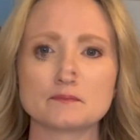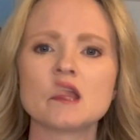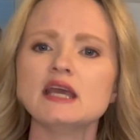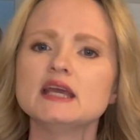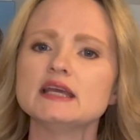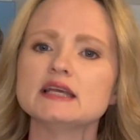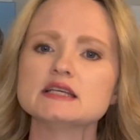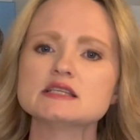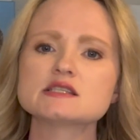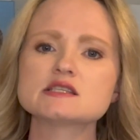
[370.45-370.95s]

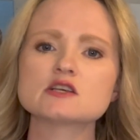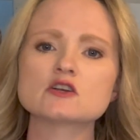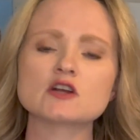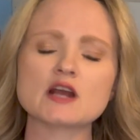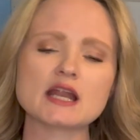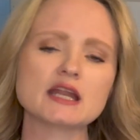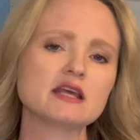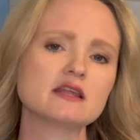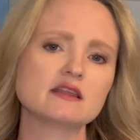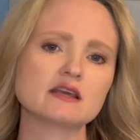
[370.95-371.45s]
Is there
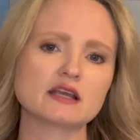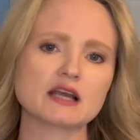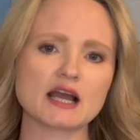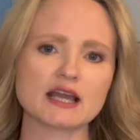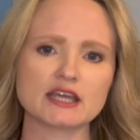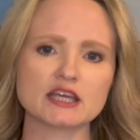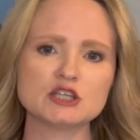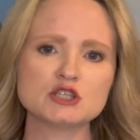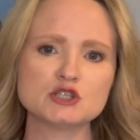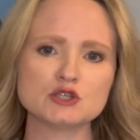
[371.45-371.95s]
anything I
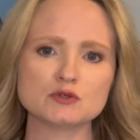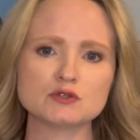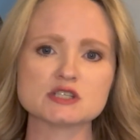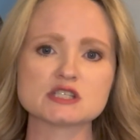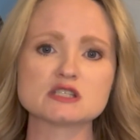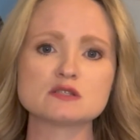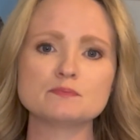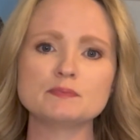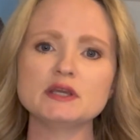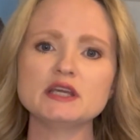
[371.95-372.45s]
can do to
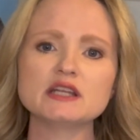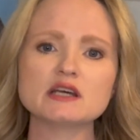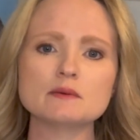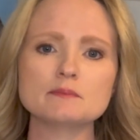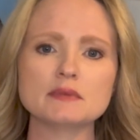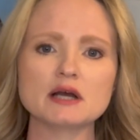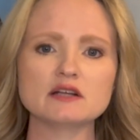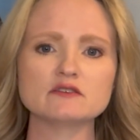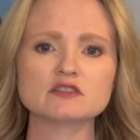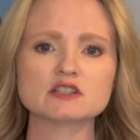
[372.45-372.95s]
speed up
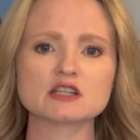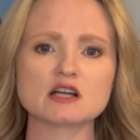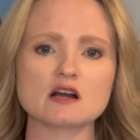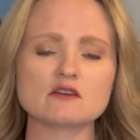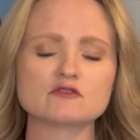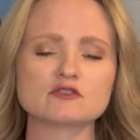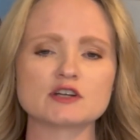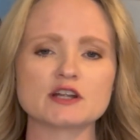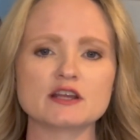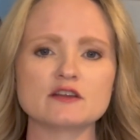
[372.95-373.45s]
my
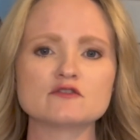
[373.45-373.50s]
recovery